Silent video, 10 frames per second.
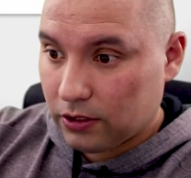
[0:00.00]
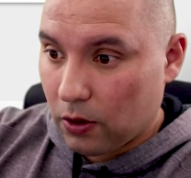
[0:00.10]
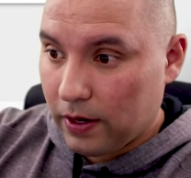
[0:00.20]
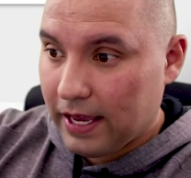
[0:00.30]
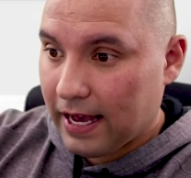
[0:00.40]

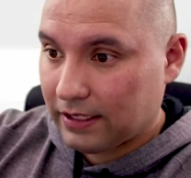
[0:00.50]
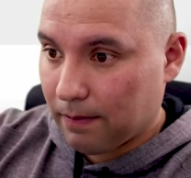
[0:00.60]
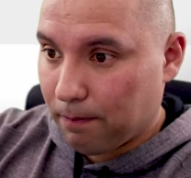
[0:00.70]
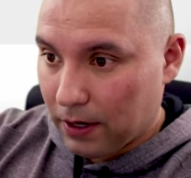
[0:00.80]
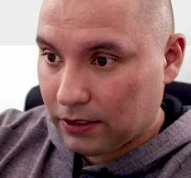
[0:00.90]
So he has
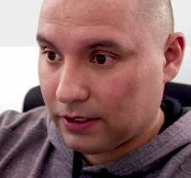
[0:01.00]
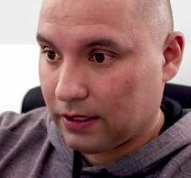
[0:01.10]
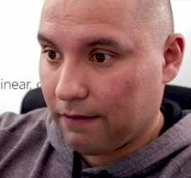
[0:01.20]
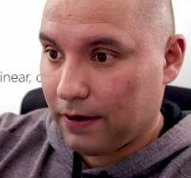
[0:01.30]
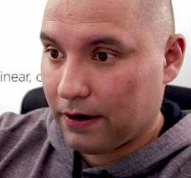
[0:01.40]
a bunch of
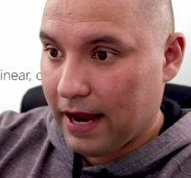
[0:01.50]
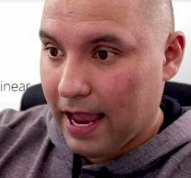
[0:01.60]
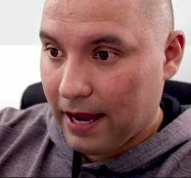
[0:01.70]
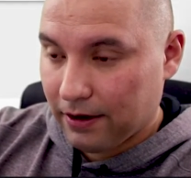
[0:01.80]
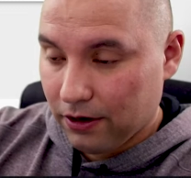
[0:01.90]
stuff here,
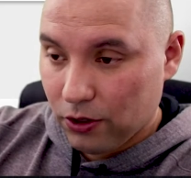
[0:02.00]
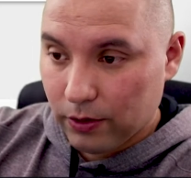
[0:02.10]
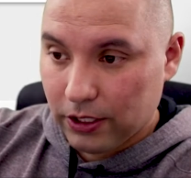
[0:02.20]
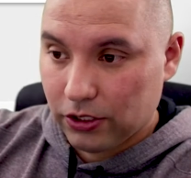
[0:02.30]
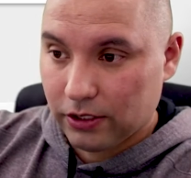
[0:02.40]
and
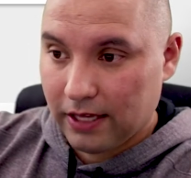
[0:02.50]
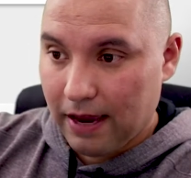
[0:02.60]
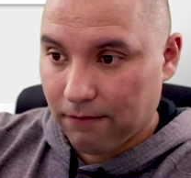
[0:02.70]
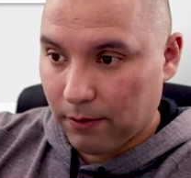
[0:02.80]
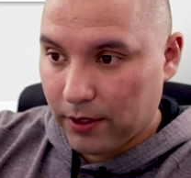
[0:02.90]
new additions
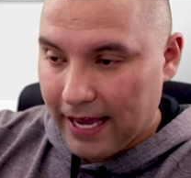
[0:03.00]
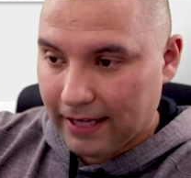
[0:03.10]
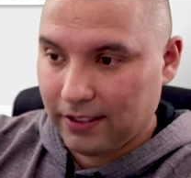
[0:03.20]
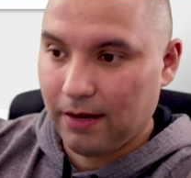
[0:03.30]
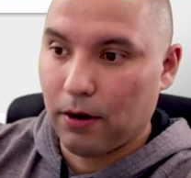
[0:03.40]
came from
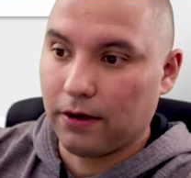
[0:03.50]
Udacity.